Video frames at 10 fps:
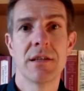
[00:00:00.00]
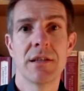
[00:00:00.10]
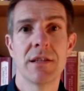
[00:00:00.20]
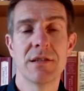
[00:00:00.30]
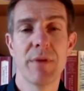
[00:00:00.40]

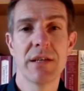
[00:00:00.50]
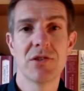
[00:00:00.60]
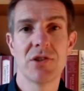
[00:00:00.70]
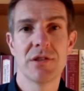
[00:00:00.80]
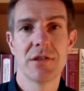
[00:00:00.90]
these
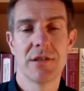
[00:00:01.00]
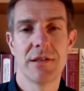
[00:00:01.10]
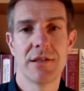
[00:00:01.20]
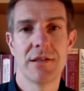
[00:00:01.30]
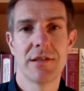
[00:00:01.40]
messages,
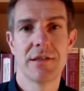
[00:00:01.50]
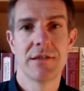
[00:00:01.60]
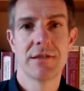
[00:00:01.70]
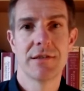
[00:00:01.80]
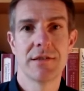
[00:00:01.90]

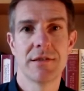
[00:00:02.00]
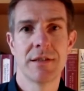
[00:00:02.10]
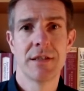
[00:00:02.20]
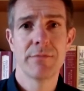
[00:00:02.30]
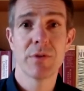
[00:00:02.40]

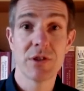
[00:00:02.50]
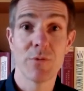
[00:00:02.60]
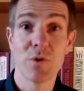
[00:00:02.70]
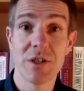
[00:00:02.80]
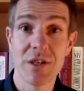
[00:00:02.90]
but
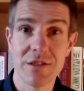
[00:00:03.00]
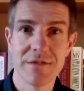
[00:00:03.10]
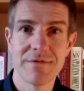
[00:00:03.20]
someone does.